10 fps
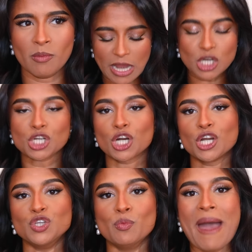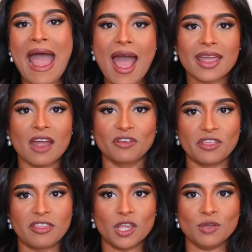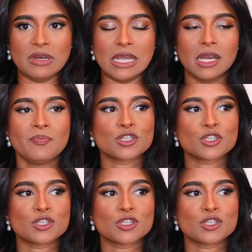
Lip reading: make sure you pack everything that you need